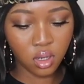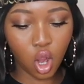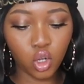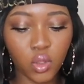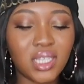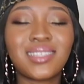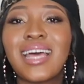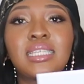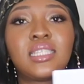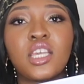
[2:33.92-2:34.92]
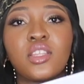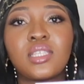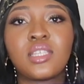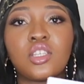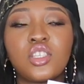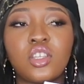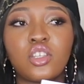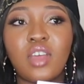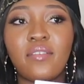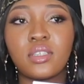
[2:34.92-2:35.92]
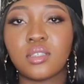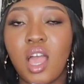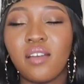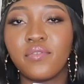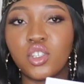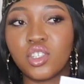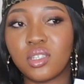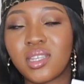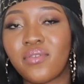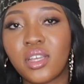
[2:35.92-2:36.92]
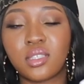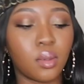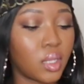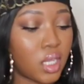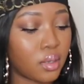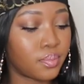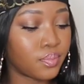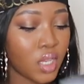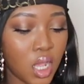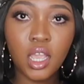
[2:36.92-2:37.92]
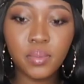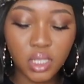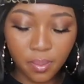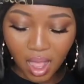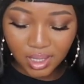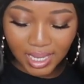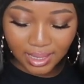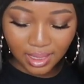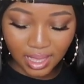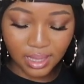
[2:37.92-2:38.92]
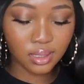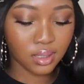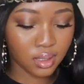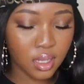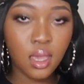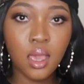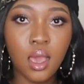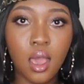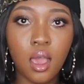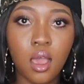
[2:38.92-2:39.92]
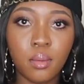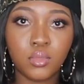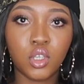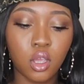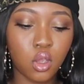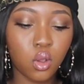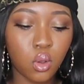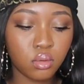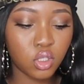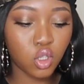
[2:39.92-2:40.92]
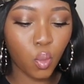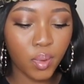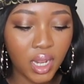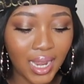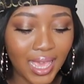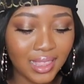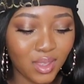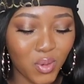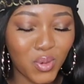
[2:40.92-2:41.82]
Oh no, this is not the sneaker. These are the Travis Scott versions. They're very similar. Comes in a box like this. I'm just gonna go just open it like.